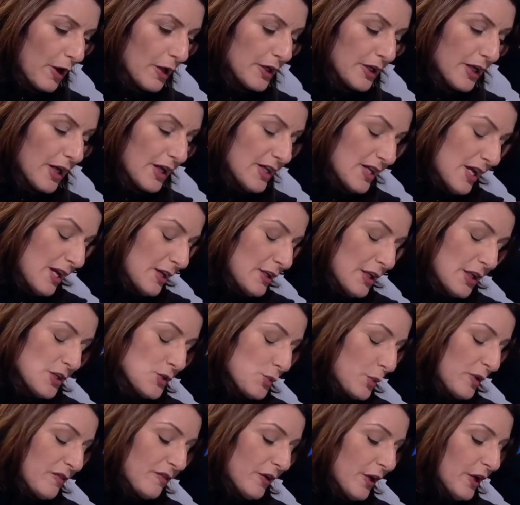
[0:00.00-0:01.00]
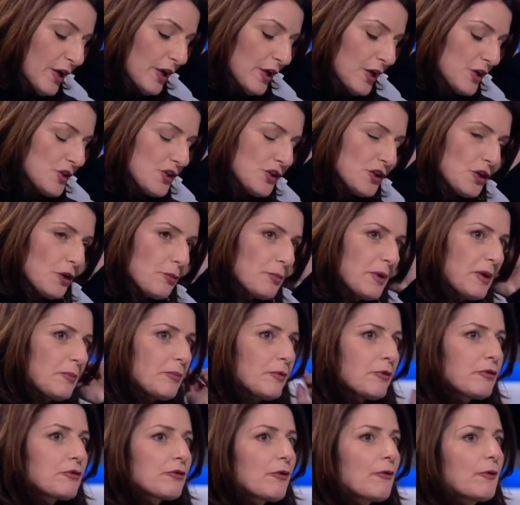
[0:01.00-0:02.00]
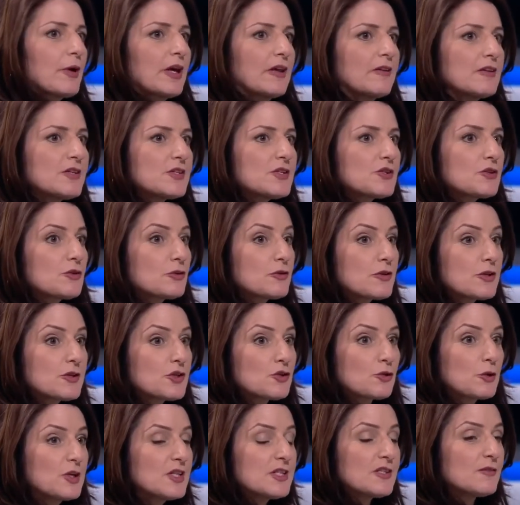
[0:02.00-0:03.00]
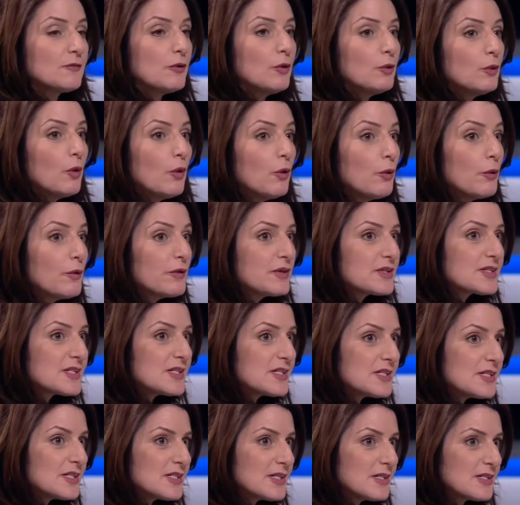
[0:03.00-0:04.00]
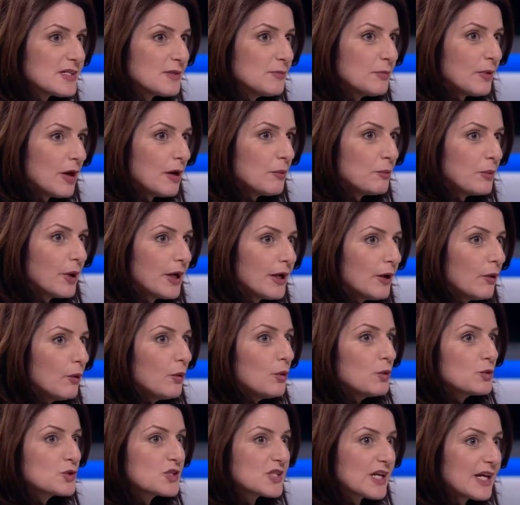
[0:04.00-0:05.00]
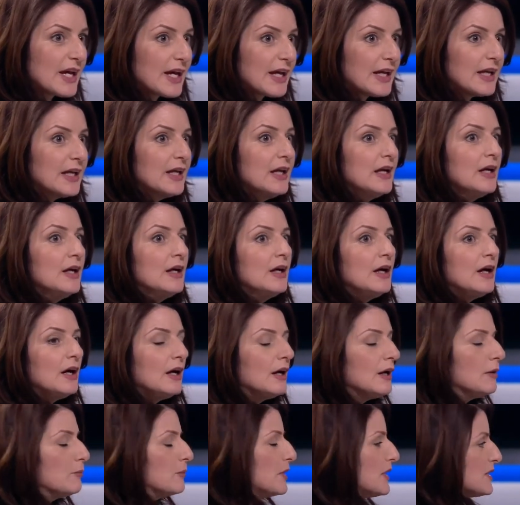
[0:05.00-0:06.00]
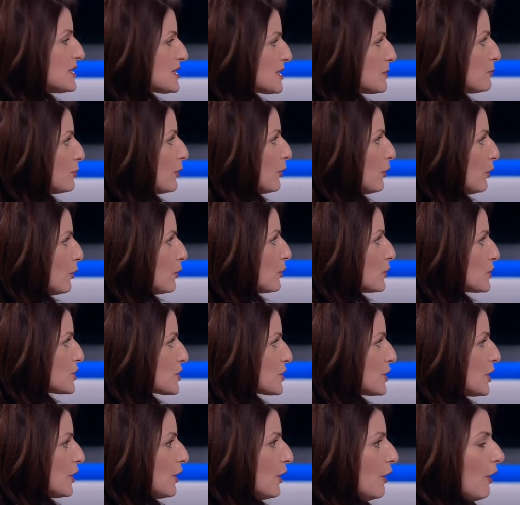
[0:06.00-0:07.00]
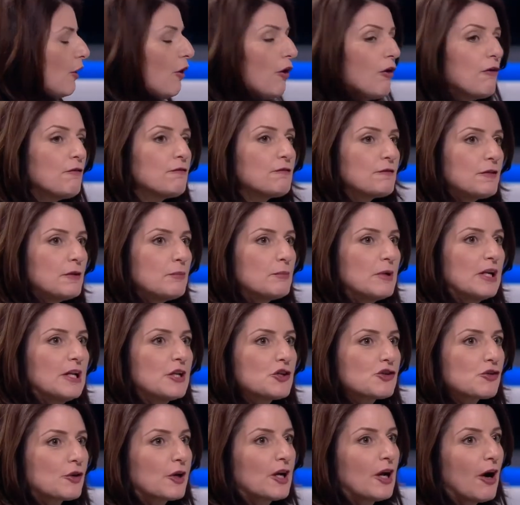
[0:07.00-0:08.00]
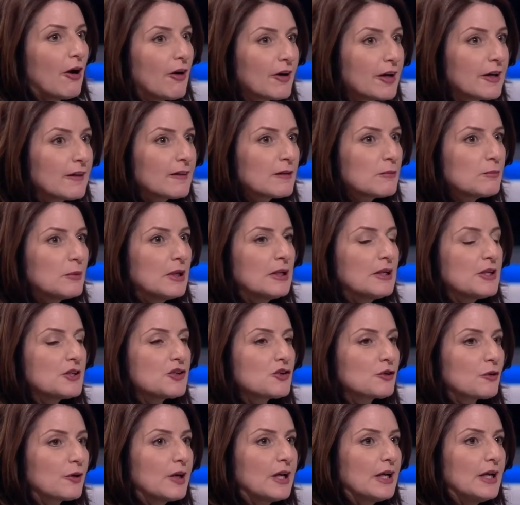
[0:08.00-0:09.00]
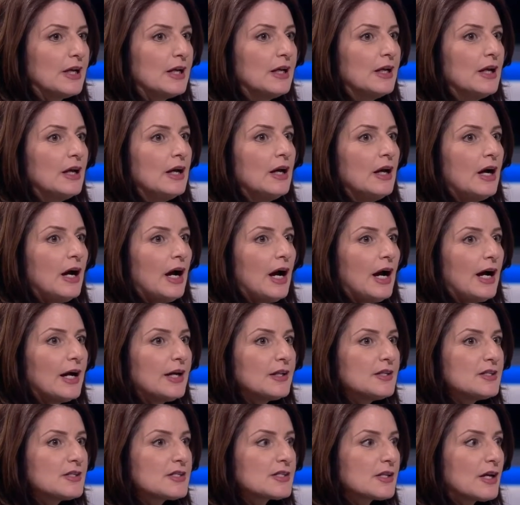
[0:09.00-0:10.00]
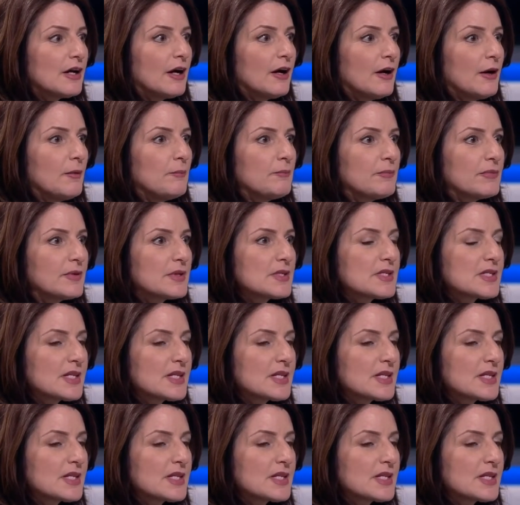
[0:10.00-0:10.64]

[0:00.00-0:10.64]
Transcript: And, uh, and as we've heard, you know, people thronging the, st the streets of all, all the cities in Zimbabwe all day um, in support of the military, hugging the military, and um,